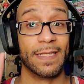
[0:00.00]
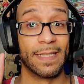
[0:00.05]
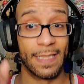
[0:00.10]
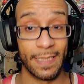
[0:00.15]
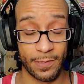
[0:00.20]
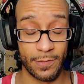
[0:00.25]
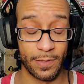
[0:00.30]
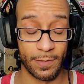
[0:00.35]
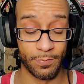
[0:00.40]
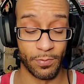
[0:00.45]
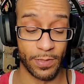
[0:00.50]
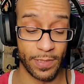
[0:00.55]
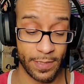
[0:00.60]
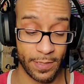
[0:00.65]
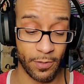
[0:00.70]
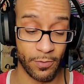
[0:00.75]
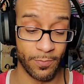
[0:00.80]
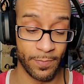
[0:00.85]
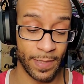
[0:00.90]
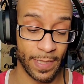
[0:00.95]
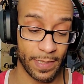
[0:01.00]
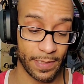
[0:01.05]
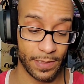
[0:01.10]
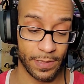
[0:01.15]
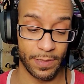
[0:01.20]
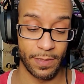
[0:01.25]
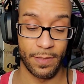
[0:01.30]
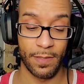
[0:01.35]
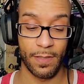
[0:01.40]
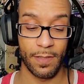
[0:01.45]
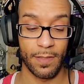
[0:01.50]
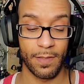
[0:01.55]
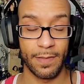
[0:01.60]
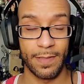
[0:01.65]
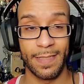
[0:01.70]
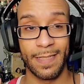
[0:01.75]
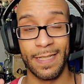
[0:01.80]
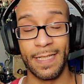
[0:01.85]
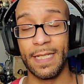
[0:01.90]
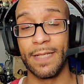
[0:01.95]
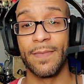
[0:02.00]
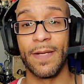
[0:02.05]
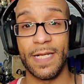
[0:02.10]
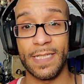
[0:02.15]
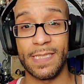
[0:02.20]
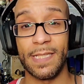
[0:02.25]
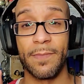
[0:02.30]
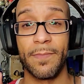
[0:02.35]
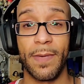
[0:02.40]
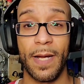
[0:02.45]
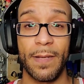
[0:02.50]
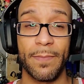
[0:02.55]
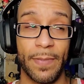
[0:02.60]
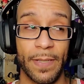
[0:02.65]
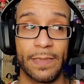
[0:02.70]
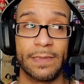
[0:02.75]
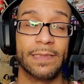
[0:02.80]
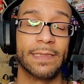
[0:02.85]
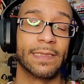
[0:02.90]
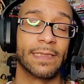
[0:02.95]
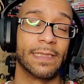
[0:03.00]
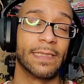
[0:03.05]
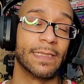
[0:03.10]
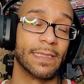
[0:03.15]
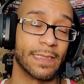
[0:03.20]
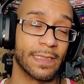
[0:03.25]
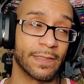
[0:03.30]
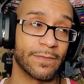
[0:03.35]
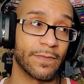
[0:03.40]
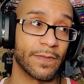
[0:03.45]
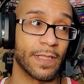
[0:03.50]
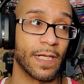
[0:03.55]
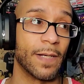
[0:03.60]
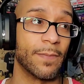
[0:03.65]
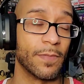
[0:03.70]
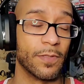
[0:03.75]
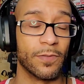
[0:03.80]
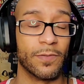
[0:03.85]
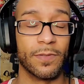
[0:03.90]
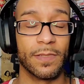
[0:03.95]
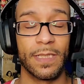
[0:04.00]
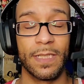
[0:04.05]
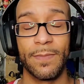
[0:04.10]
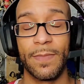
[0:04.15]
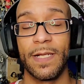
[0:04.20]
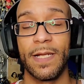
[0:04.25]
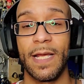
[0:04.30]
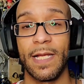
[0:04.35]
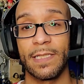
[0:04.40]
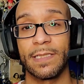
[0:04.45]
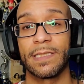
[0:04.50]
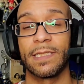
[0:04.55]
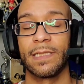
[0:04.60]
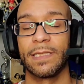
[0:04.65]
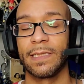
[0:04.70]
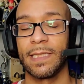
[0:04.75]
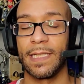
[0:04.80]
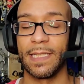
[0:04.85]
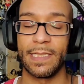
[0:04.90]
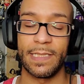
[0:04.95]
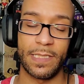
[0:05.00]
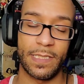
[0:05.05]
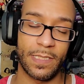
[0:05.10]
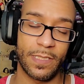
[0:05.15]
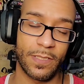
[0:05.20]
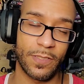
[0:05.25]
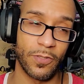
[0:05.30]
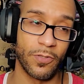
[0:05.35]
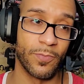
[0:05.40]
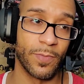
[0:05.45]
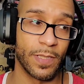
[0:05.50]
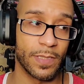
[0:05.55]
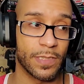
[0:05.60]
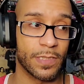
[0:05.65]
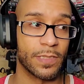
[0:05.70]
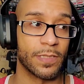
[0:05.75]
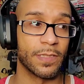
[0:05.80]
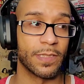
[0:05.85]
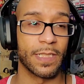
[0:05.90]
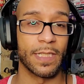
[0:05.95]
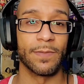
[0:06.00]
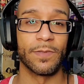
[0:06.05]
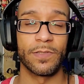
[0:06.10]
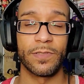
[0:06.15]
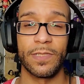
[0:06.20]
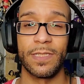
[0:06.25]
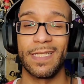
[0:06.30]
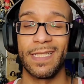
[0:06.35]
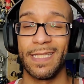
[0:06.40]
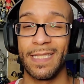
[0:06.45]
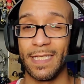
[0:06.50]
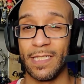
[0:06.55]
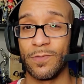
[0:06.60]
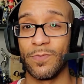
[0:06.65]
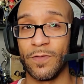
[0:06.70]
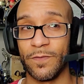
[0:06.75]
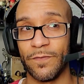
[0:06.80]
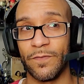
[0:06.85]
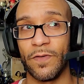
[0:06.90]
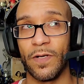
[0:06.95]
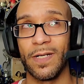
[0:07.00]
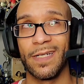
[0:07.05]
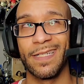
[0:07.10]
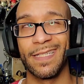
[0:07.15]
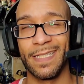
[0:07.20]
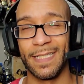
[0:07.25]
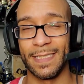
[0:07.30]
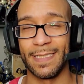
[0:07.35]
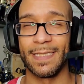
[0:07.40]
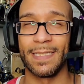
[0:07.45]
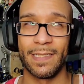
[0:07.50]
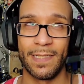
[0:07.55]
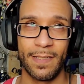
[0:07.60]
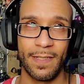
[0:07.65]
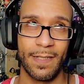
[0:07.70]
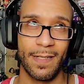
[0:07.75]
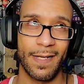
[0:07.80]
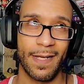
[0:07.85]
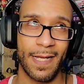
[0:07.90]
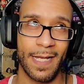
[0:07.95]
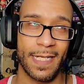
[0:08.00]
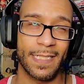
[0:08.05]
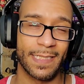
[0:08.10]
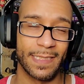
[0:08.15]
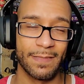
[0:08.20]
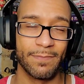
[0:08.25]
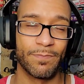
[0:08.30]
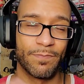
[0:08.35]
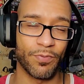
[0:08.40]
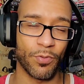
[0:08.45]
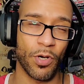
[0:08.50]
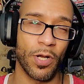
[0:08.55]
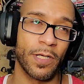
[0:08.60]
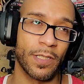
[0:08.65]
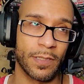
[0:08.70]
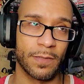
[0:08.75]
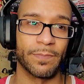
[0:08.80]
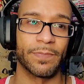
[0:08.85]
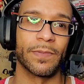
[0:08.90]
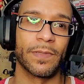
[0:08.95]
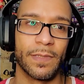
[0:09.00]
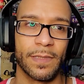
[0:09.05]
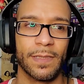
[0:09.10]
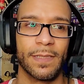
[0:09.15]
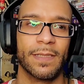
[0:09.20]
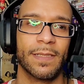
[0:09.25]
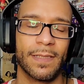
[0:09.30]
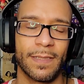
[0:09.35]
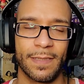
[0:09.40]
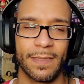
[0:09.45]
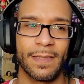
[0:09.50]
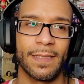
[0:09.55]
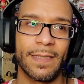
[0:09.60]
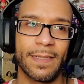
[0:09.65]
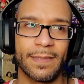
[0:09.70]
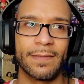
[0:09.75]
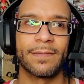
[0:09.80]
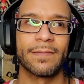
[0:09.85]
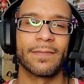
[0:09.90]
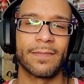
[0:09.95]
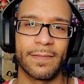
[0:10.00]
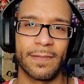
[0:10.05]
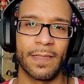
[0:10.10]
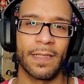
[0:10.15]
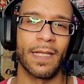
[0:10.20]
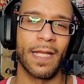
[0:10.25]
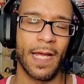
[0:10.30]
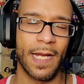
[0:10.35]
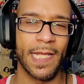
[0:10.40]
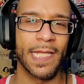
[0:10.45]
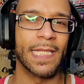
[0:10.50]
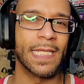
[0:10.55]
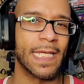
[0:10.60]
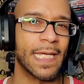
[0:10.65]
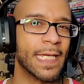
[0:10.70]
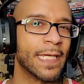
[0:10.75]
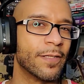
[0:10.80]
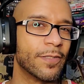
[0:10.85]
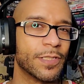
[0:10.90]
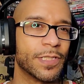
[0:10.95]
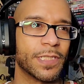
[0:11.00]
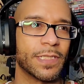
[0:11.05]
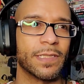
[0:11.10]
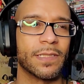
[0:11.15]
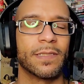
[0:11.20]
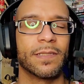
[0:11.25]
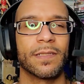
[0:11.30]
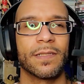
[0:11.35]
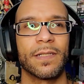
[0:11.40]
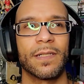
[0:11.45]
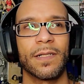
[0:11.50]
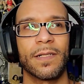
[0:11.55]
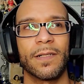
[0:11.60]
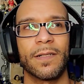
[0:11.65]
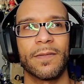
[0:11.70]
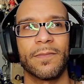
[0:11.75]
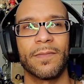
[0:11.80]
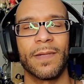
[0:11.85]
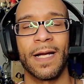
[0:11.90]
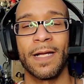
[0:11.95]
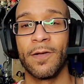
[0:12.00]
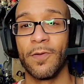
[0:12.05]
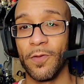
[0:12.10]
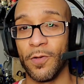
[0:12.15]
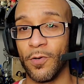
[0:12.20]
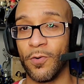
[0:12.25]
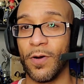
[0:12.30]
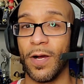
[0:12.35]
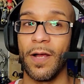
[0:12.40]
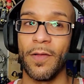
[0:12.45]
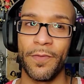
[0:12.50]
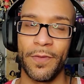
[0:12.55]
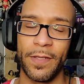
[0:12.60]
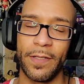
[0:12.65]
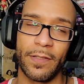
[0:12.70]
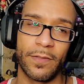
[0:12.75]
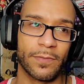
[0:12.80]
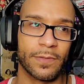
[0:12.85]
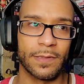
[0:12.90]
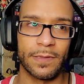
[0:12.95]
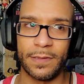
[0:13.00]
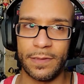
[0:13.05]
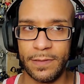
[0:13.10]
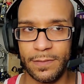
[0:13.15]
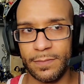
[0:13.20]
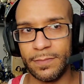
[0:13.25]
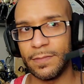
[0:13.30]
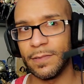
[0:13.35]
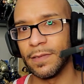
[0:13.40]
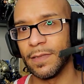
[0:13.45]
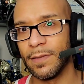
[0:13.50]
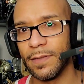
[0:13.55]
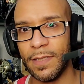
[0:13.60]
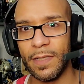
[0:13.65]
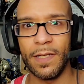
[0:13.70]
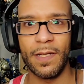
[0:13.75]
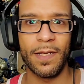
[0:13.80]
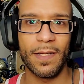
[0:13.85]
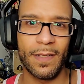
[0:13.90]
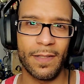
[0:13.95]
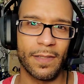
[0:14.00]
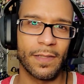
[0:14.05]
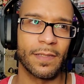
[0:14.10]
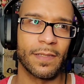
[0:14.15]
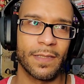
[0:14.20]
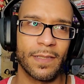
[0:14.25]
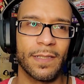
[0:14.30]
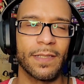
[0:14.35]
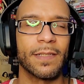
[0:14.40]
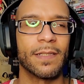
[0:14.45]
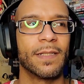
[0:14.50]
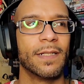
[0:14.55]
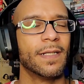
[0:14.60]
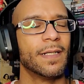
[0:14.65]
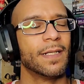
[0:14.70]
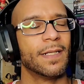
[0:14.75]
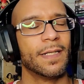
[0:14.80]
This was a pretty dope match. Any match that Mike Bailey's in is phenomenal. Him and Alex Shelley had so much good chemistry. This was fun. This actually brought up, like, a lot of the energy. I know the crowd there was, yeah.